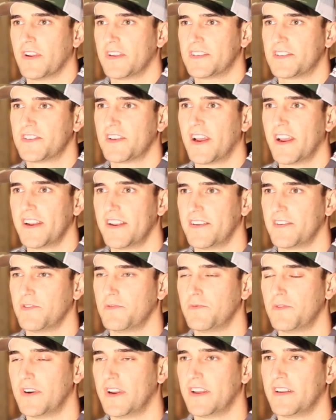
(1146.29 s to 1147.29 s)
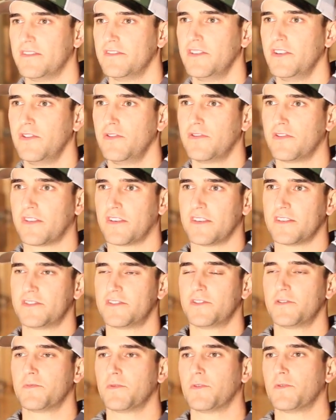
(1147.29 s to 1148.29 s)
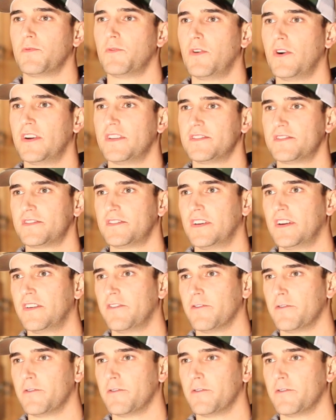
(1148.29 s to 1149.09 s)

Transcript: insight into what you, the consumer, wants.